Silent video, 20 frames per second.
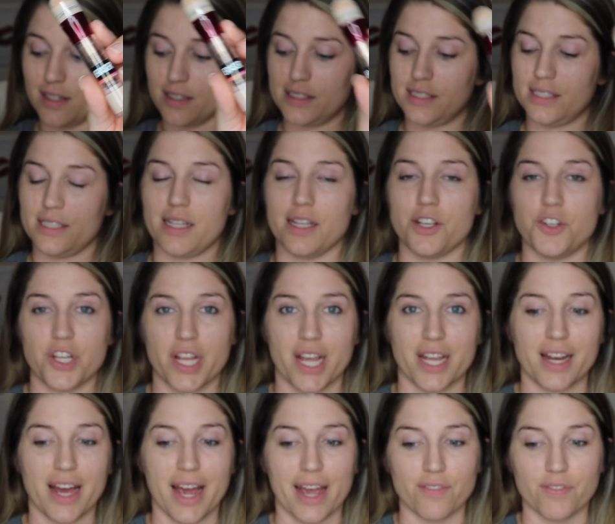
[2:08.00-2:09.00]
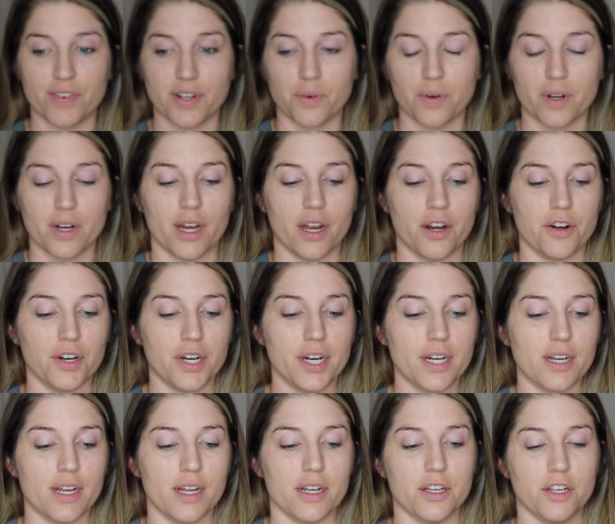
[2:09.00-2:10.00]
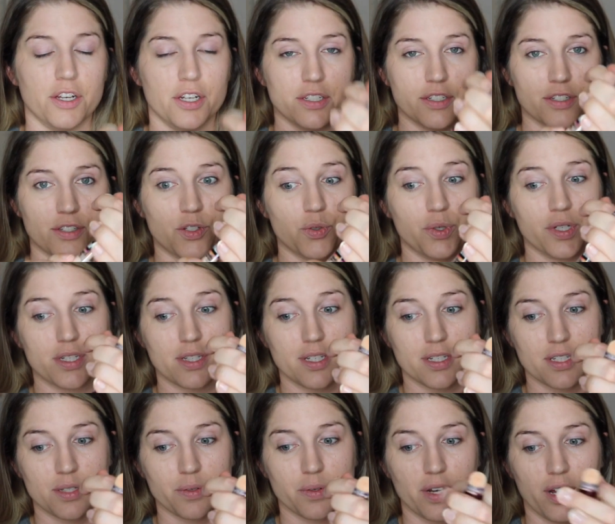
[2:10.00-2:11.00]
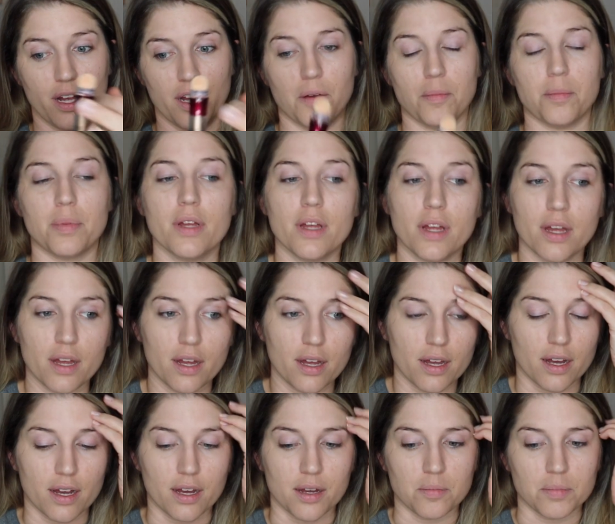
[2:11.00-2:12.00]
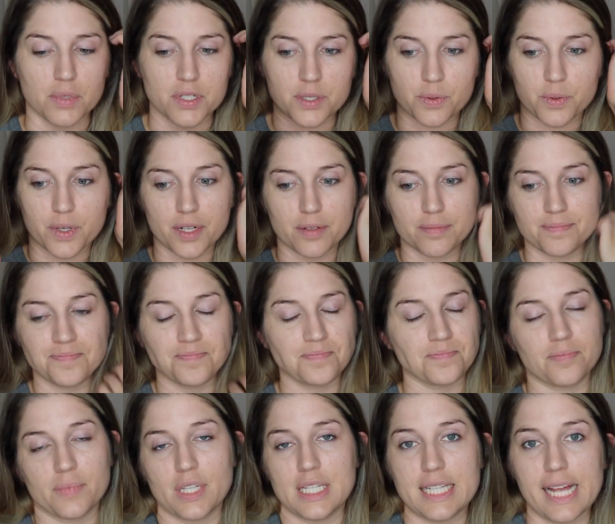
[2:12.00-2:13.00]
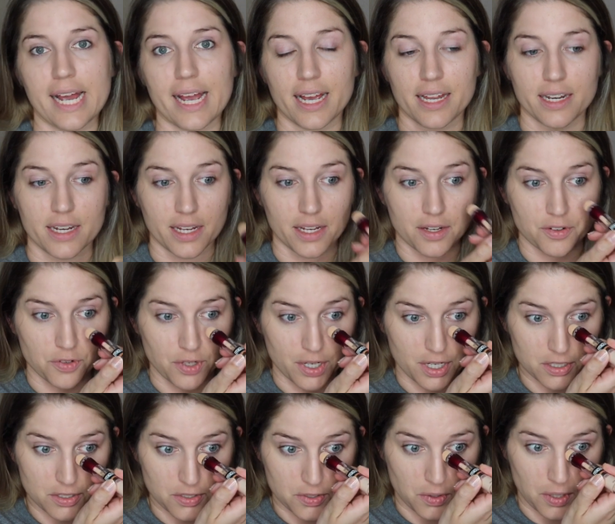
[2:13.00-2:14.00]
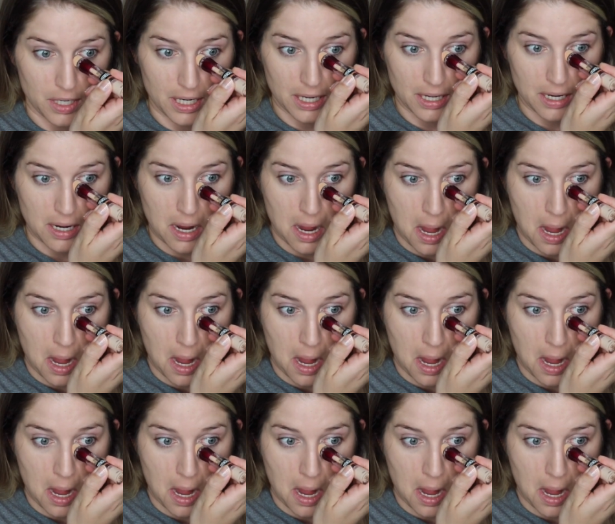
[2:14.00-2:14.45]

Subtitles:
This is in the shade Ivory 100, and you just twist this one up. This one is at any drugstore.